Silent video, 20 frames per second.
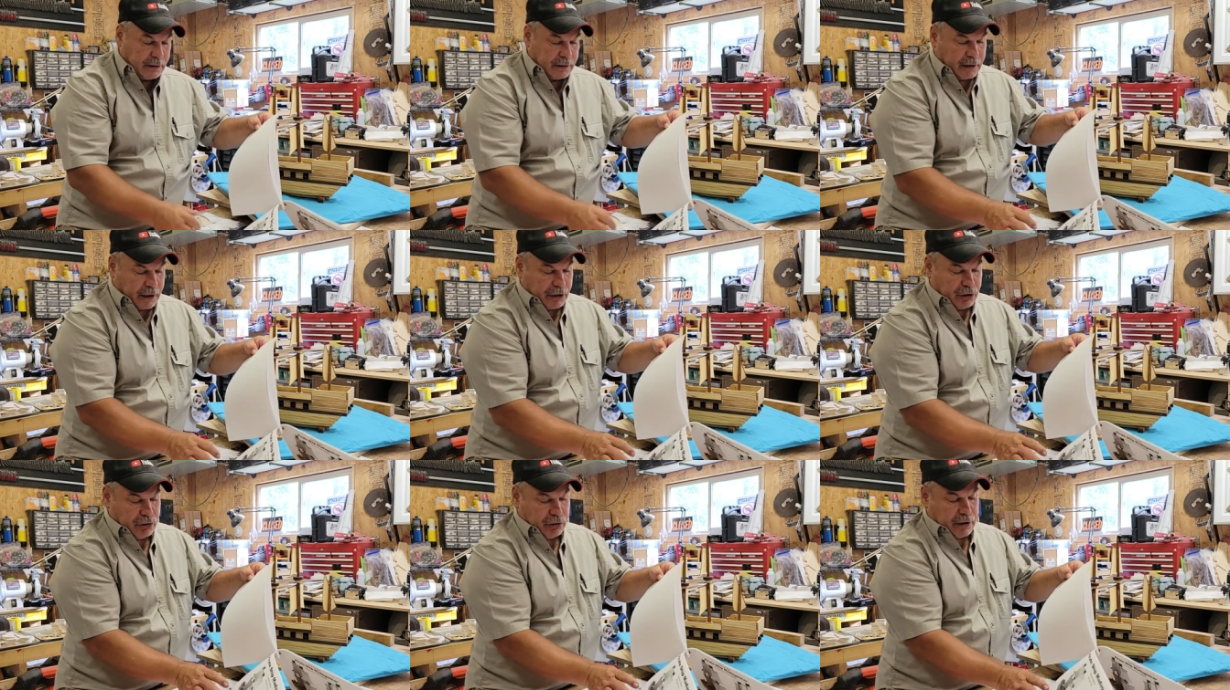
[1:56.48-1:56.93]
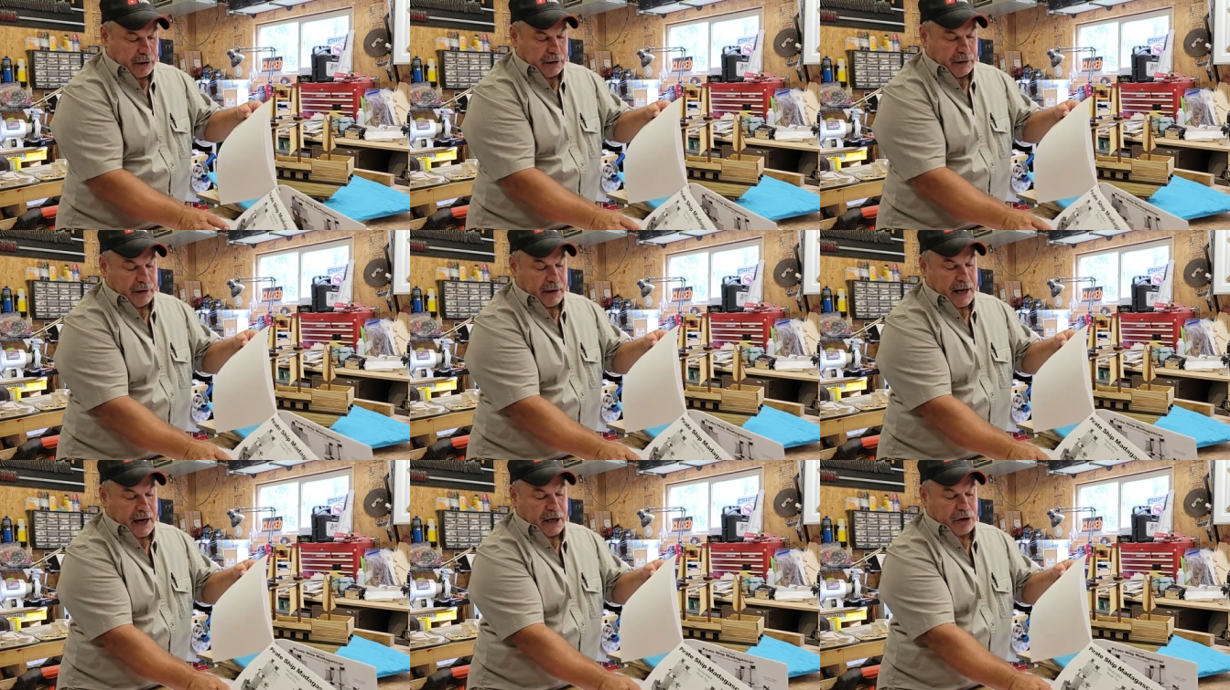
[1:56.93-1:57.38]
that you
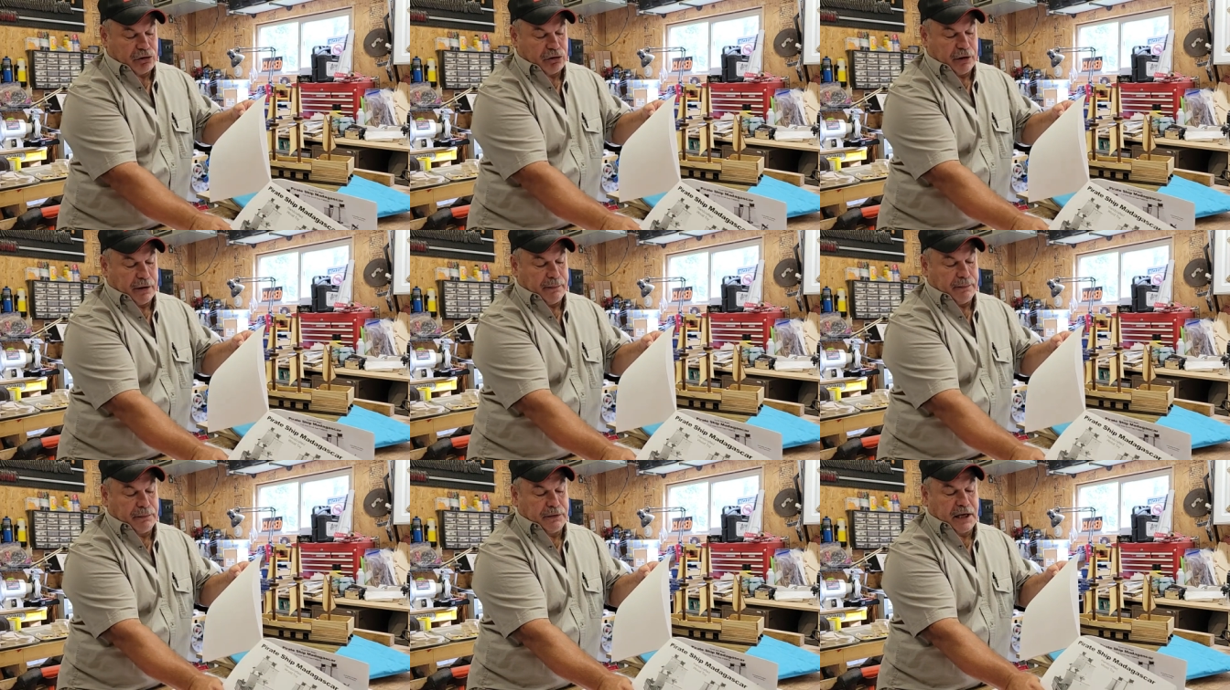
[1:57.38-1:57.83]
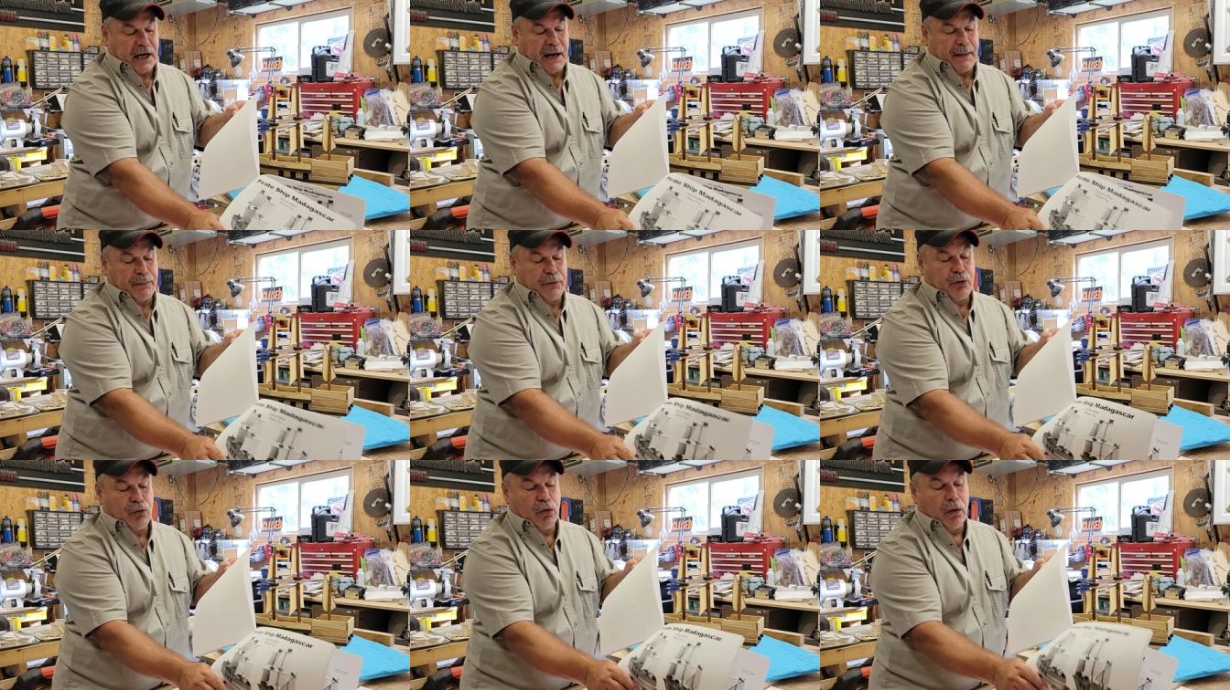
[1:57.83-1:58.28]
could actually
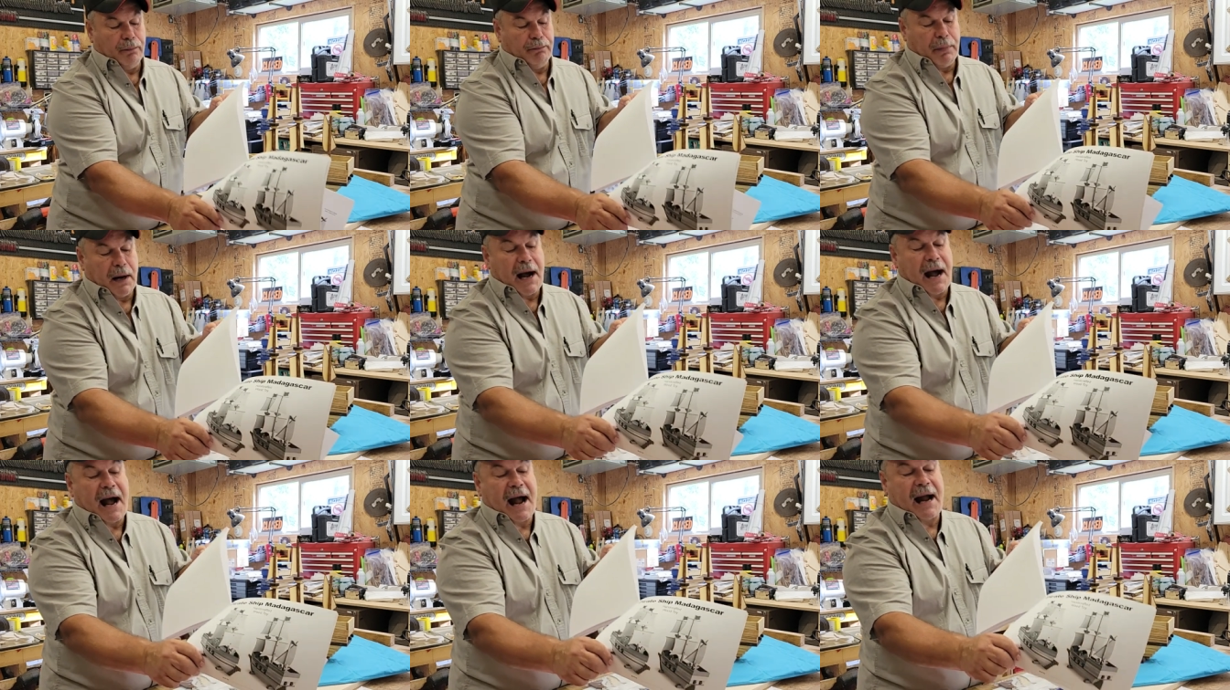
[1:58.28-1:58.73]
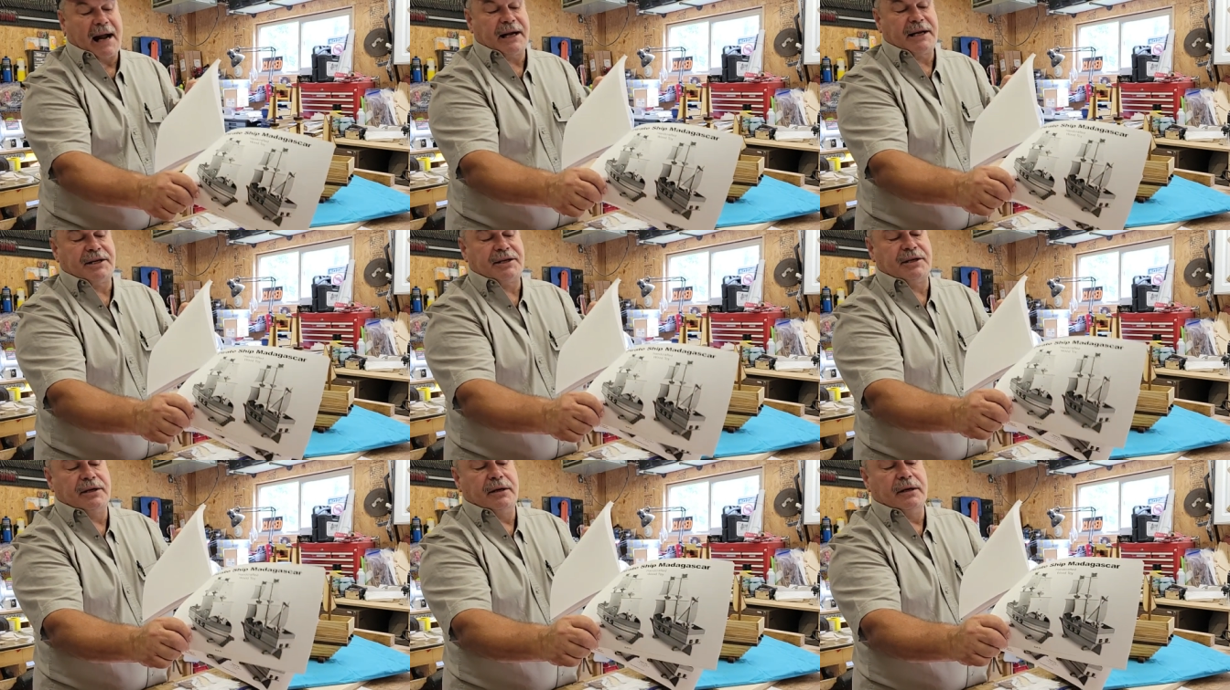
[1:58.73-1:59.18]
tape to a
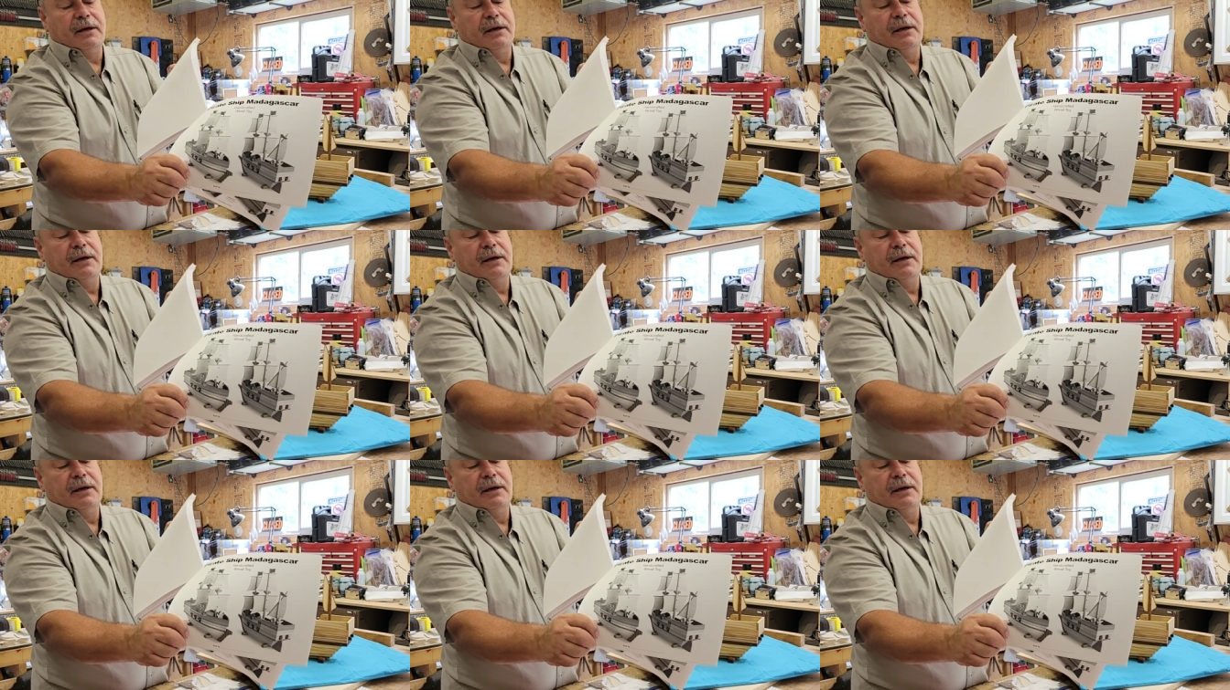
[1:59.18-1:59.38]
box.